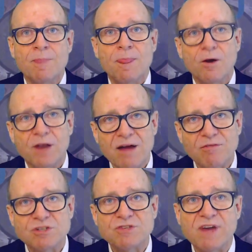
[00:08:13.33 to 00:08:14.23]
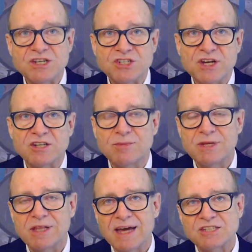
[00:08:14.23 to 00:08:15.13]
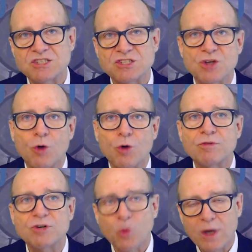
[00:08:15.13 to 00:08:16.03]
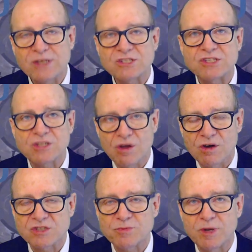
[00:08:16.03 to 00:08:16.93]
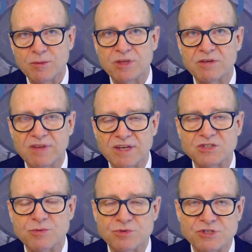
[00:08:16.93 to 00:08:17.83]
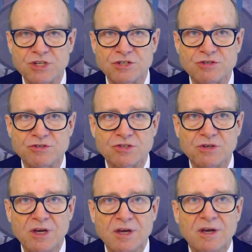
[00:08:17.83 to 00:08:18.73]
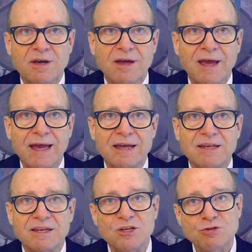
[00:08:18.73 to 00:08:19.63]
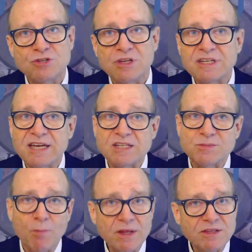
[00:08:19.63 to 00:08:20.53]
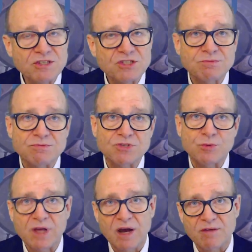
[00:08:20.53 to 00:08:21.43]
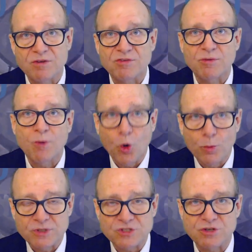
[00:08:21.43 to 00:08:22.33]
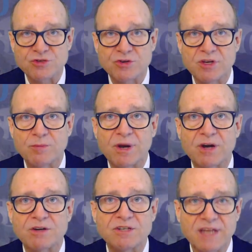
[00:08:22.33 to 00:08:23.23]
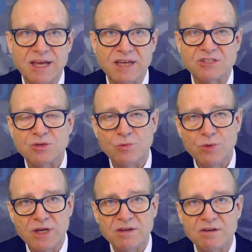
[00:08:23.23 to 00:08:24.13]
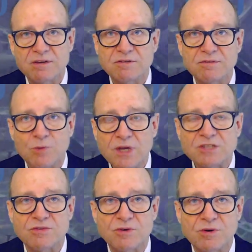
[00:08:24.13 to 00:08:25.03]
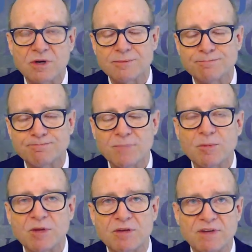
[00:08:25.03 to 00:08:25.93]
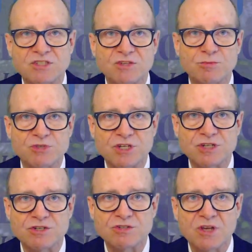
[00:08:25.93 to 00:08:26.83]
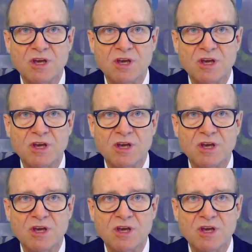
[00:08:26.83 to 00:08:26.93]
On average, fasciectomy lasts over twice as long as minimally invasive procedures, and it usually takes months to recover from open surgery compared to days to weeks for minimally invasive procedures.